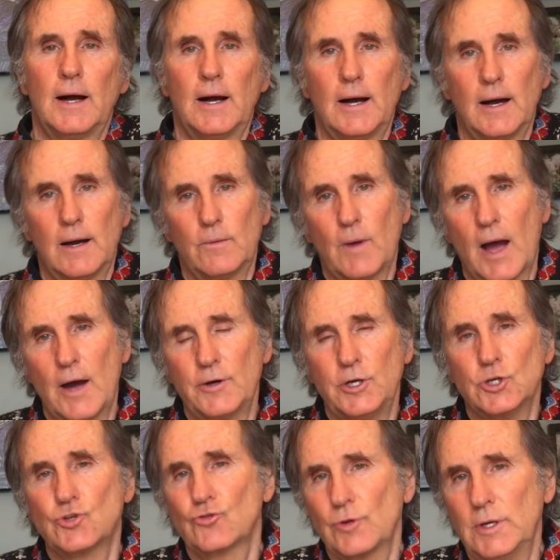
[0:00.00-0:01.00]
How
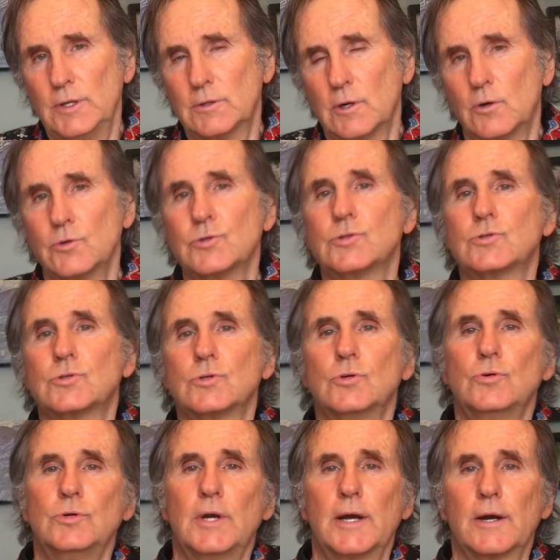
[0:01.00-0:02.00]
do you treat those
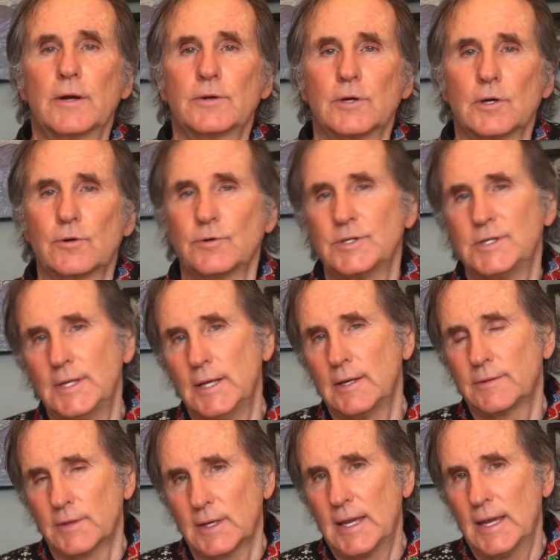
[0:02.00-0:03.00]
who dare to
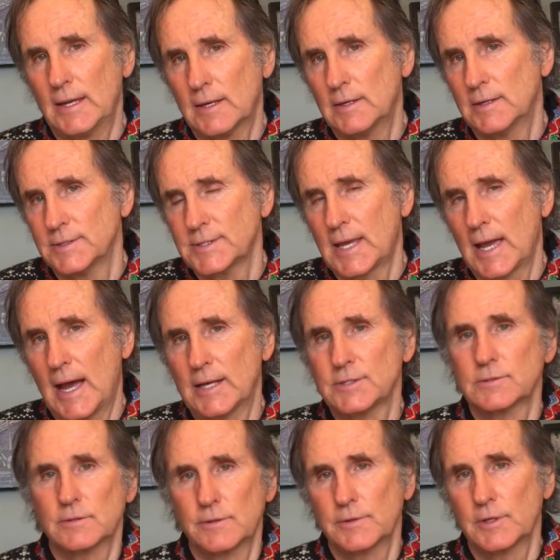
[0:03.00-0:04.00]
critique the king in his
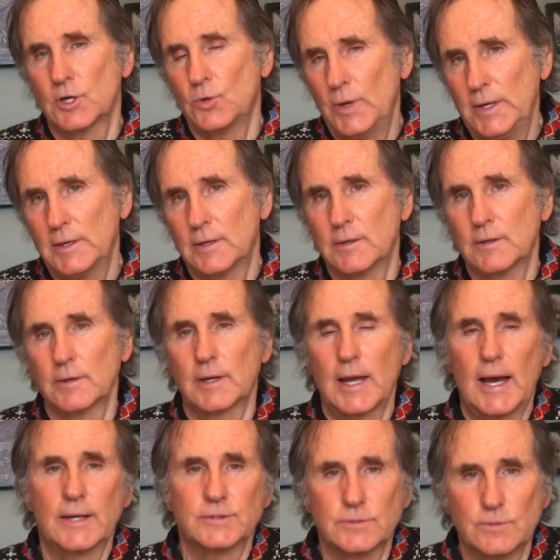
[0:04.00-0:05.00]
castle or the queen in her
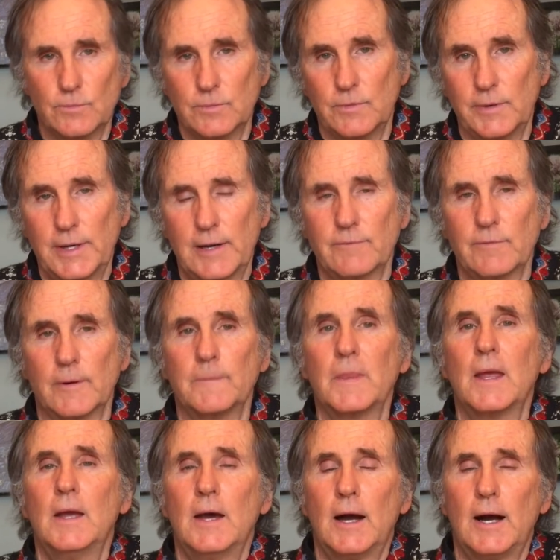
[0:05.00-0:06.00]
castle, whatever
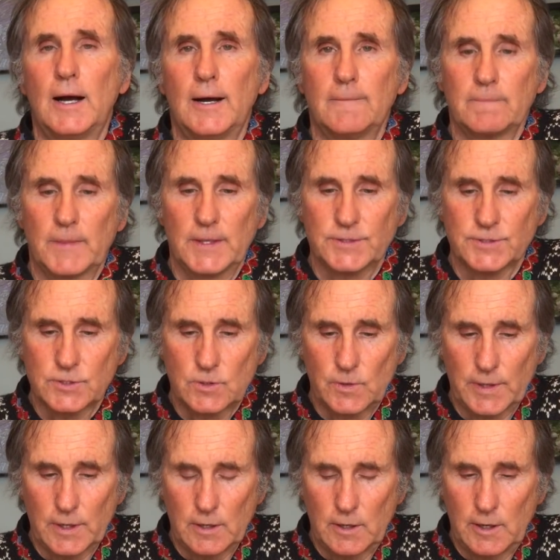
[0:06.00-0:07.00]
that's
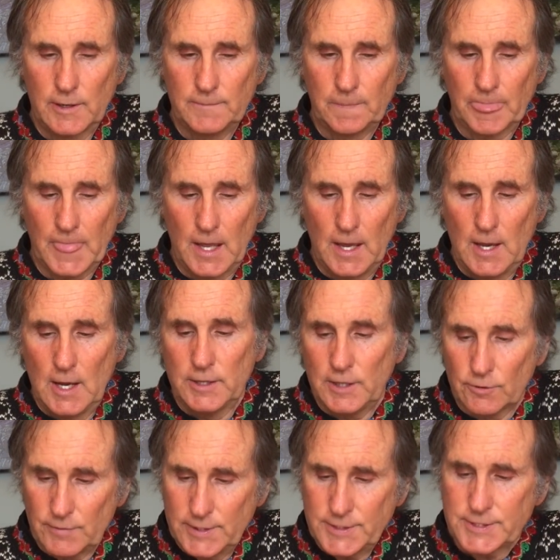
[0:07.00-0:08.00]
going on?
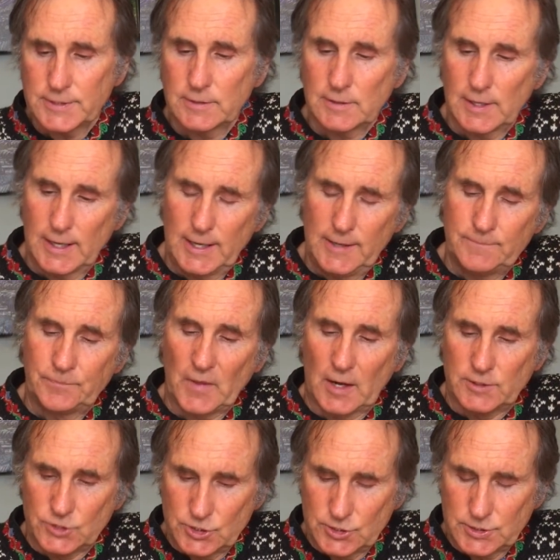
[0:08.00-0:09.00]
Now, recently,
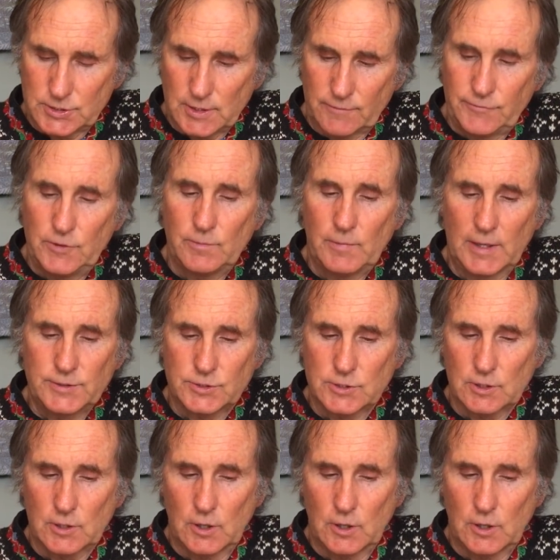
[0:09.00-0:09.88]
just a few months